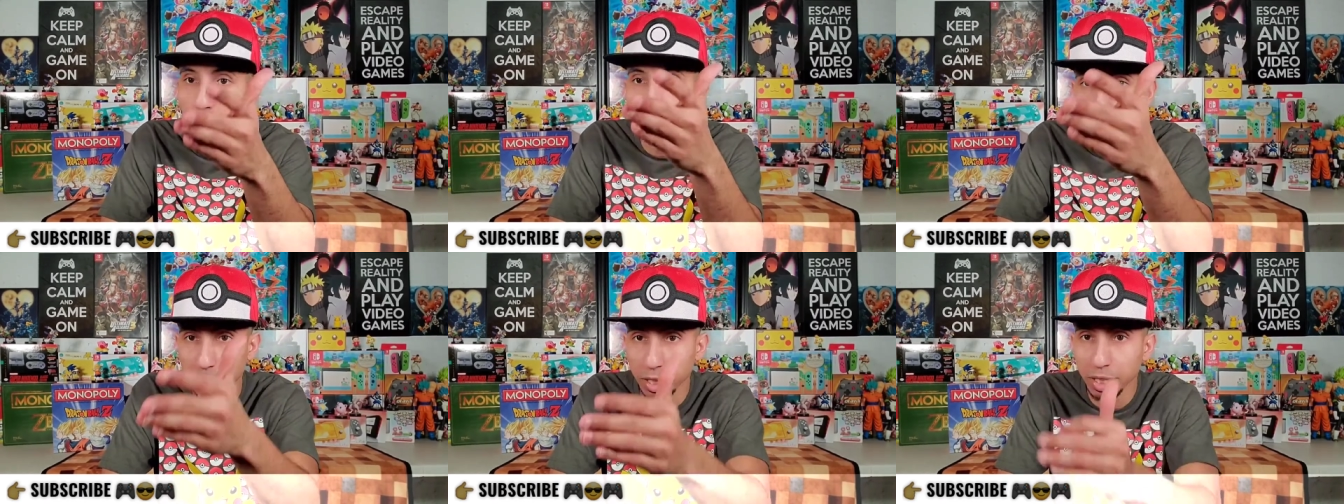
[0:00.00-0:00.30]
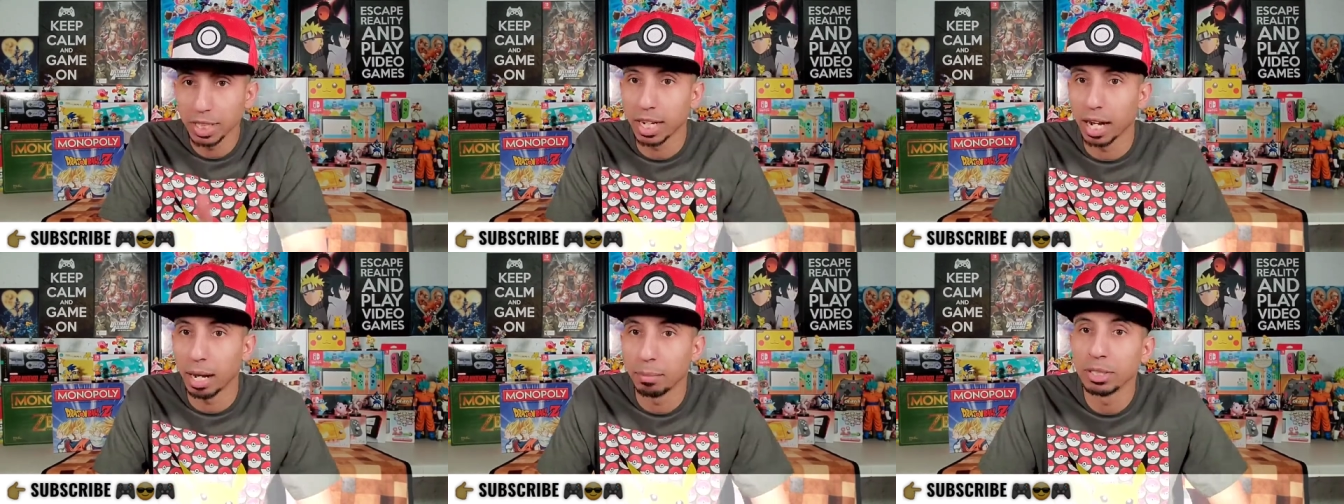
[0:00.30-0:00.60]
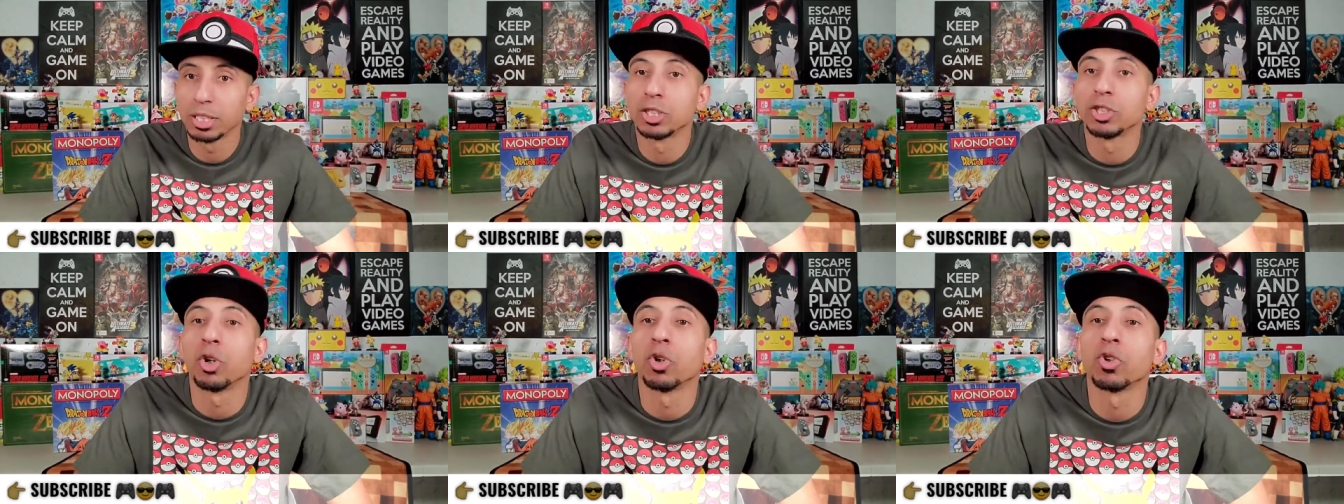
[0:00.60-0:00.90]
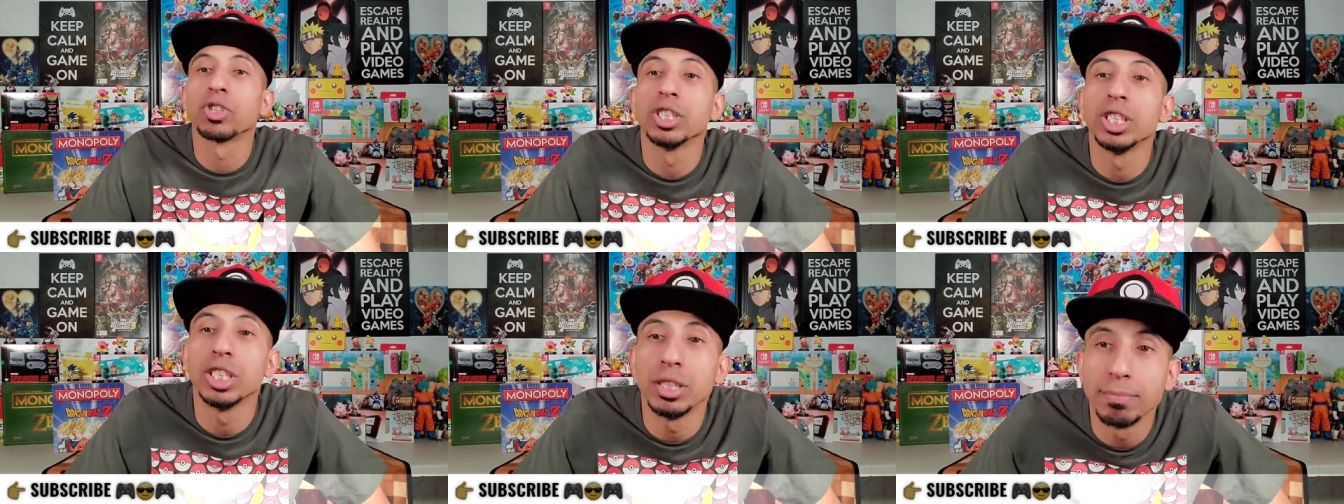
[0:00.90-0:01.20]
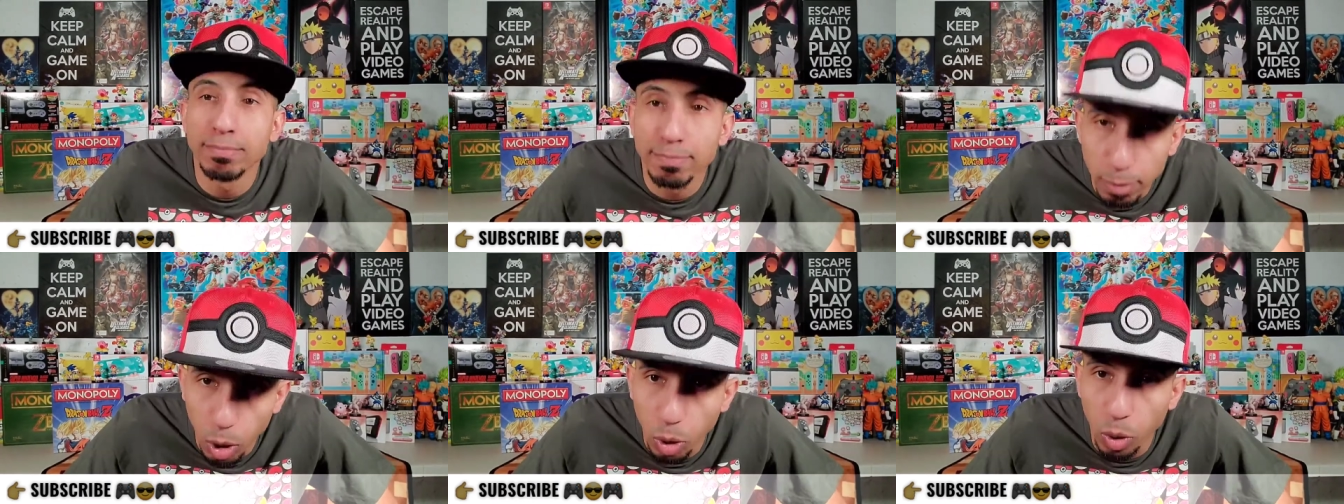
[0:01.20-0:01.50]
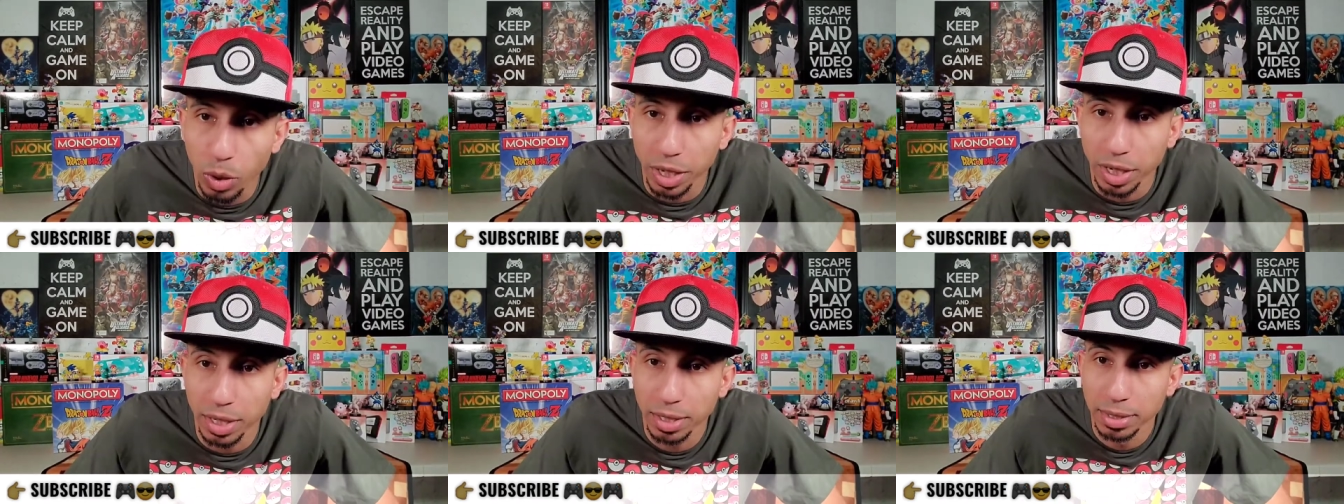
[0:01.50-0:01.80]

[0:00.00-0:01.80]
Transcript: Put in your comments. Talk to your boy.